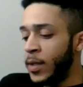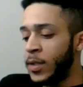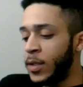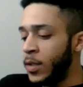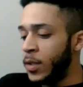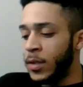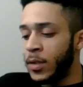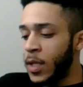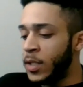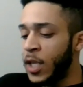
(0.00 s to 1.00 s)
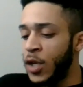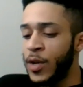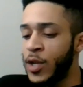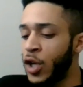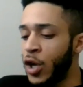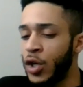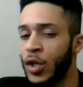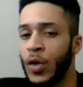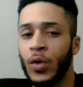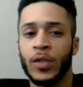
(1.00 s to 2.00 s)
Let's let's say you reach all your
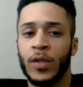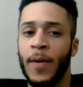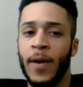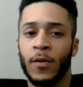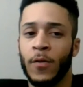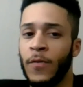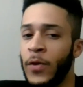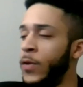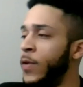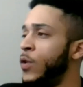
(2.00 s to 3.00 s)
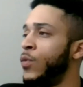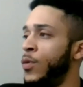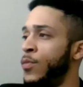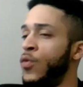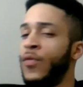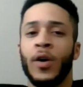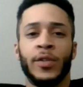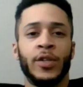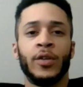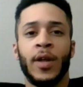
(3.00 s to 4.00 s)
goals in the medical field, and then you, you move on
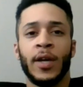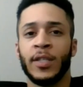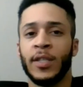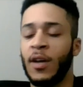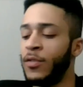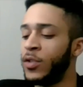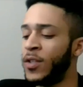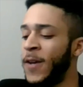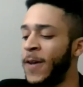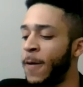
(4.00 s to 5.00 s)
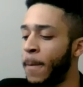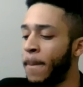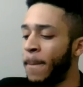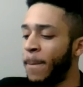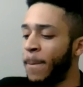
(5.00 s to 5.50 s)
to your next endeavors. Yeah.